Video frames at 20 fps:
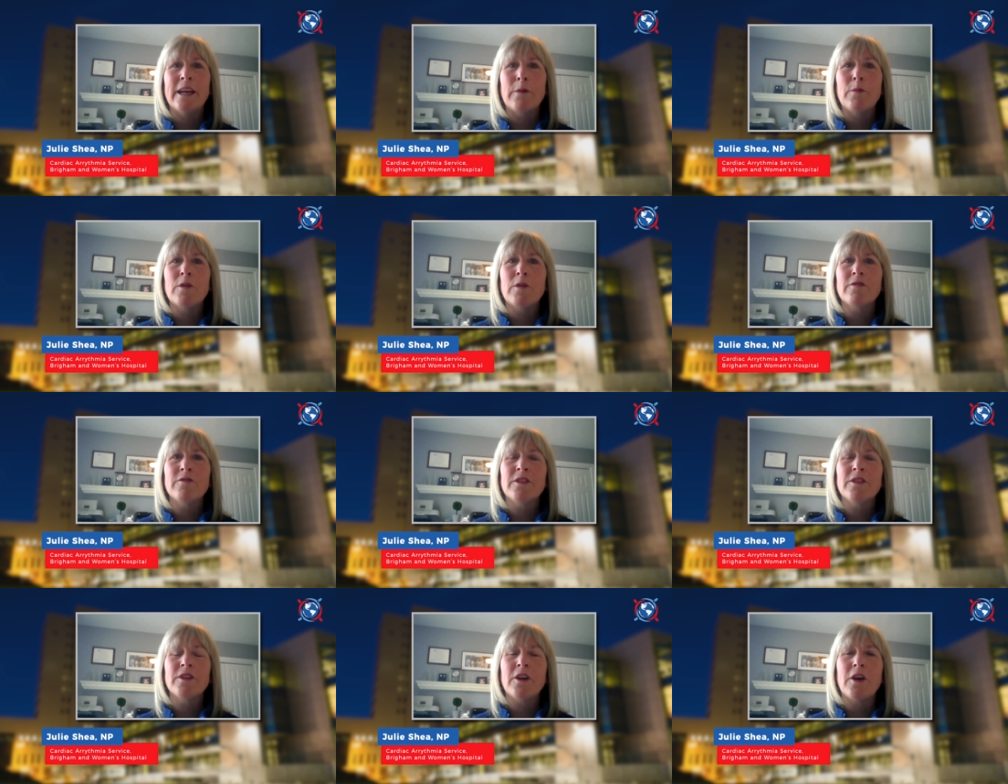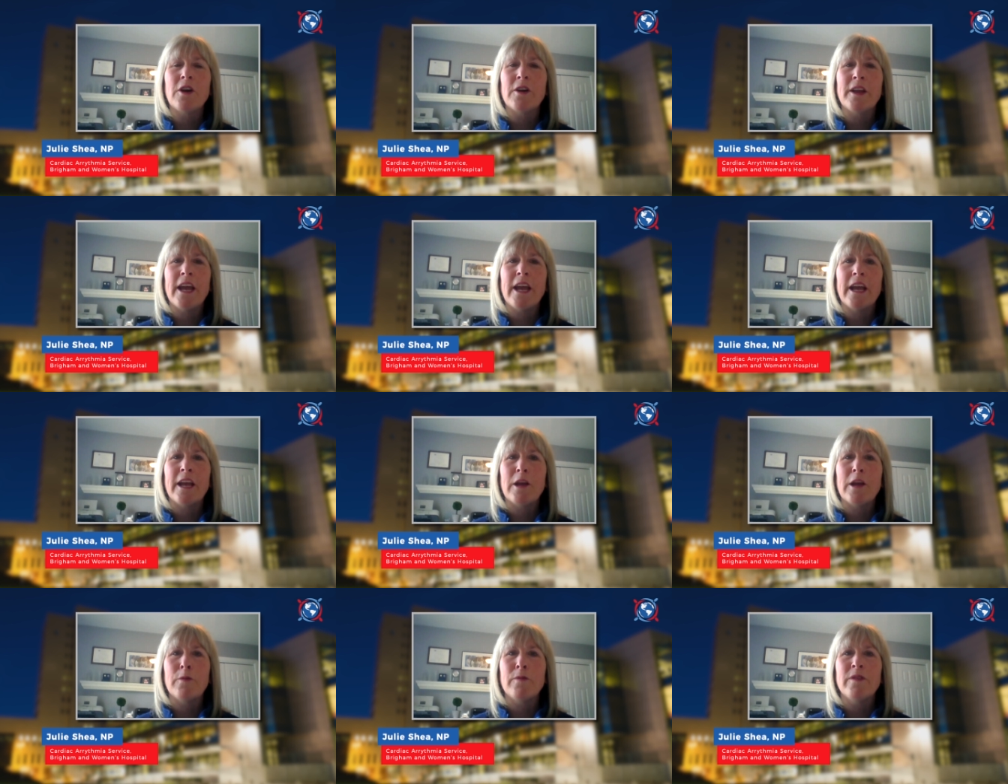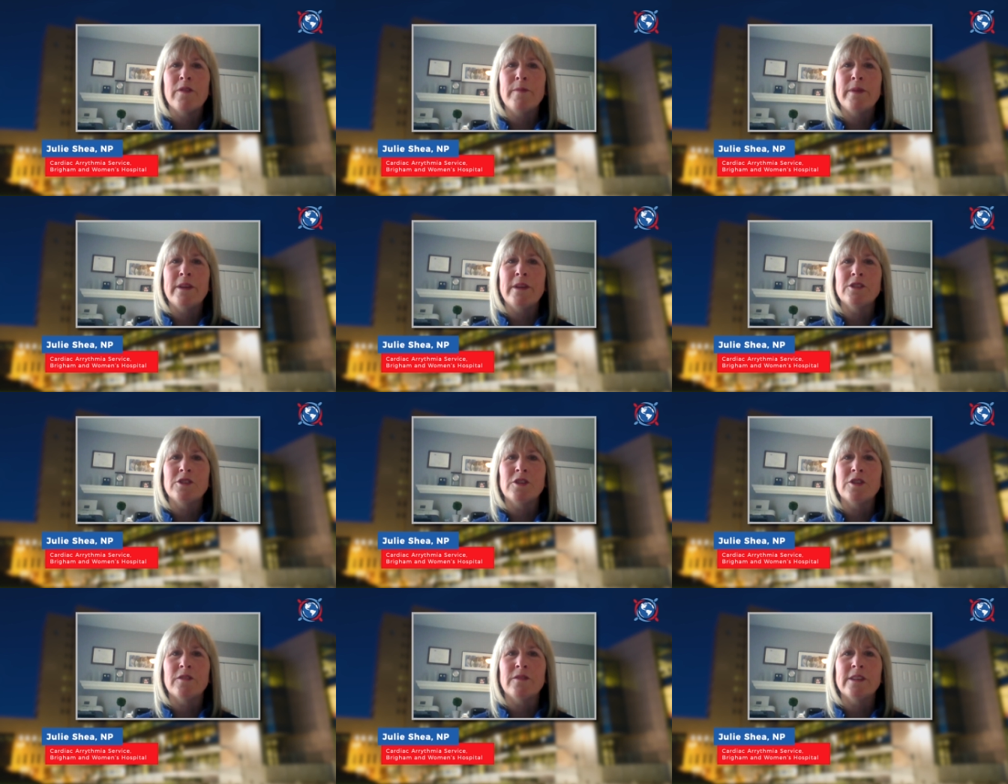and I work for the Cardiac Arrhythmia
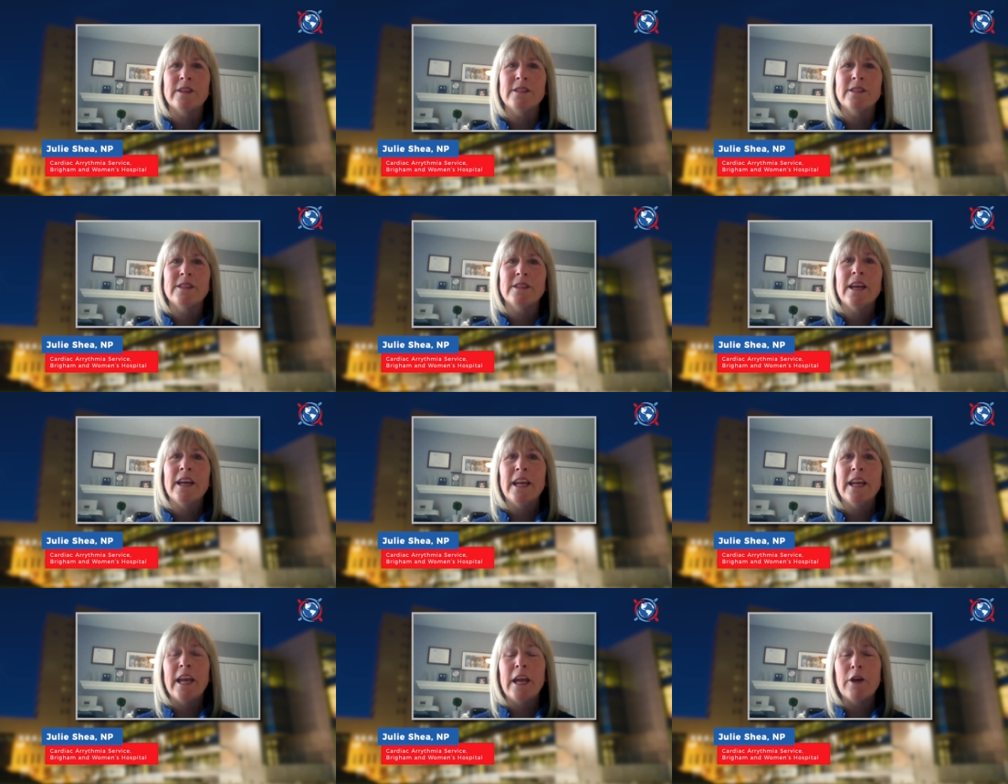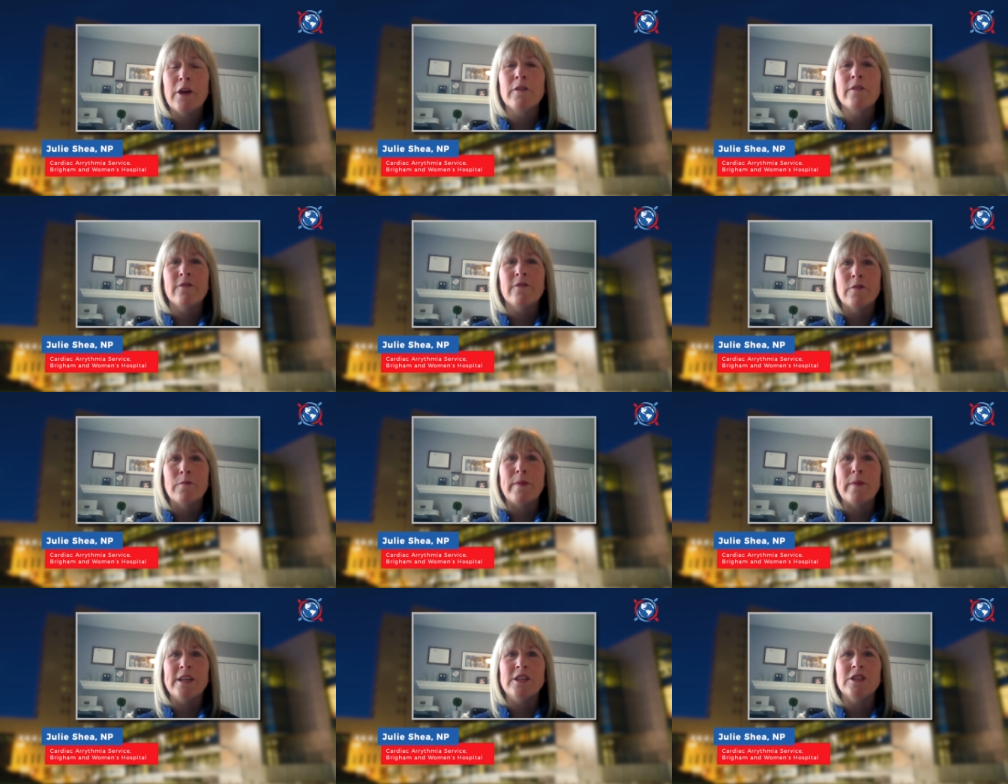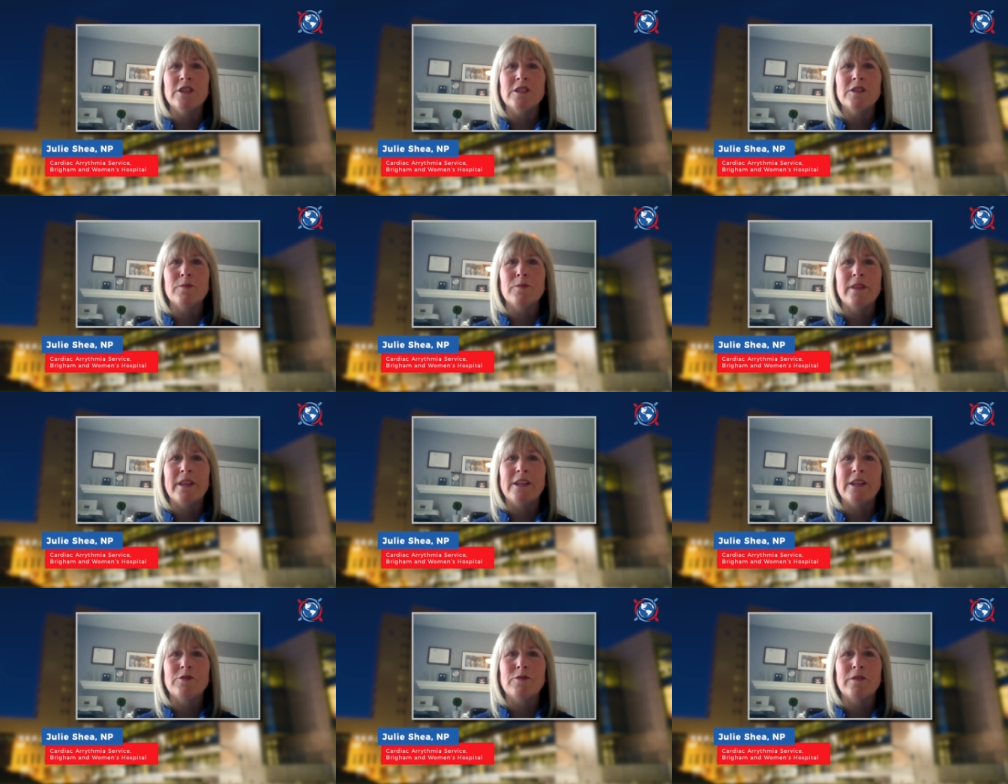Service, caring for patients with
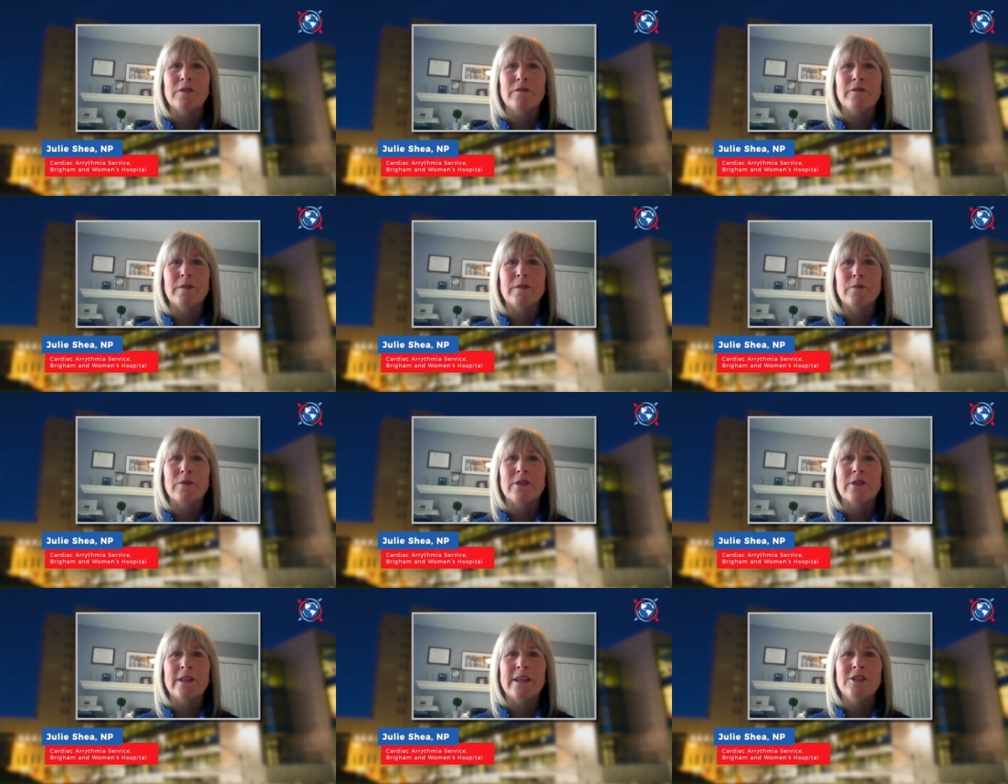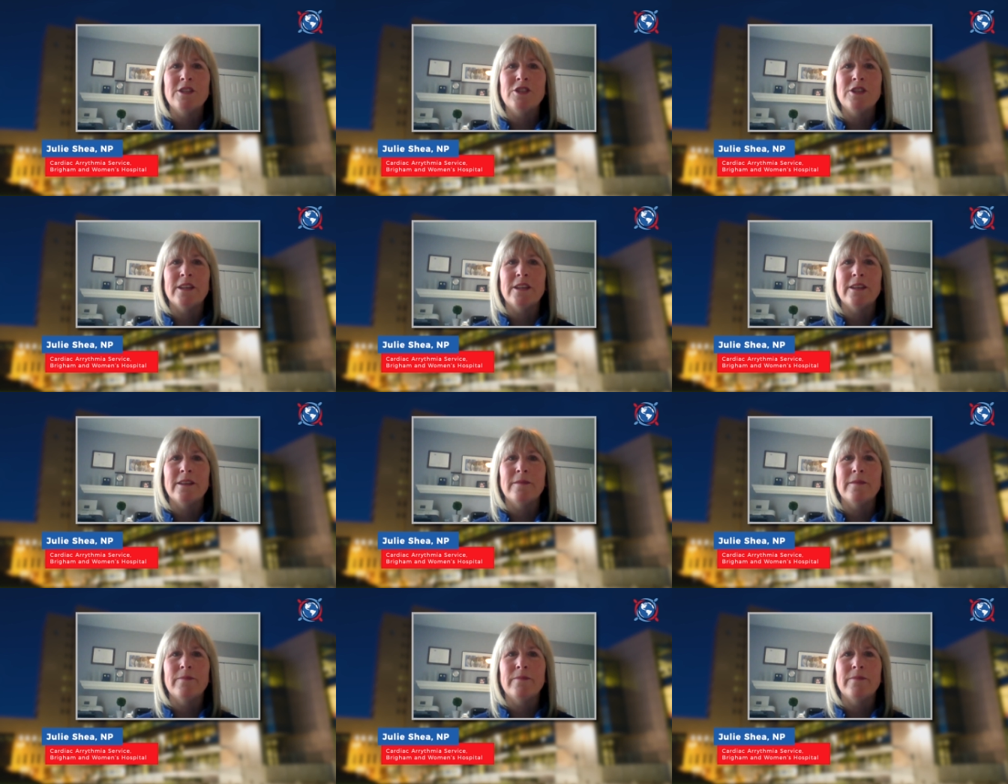atrial fibrillation.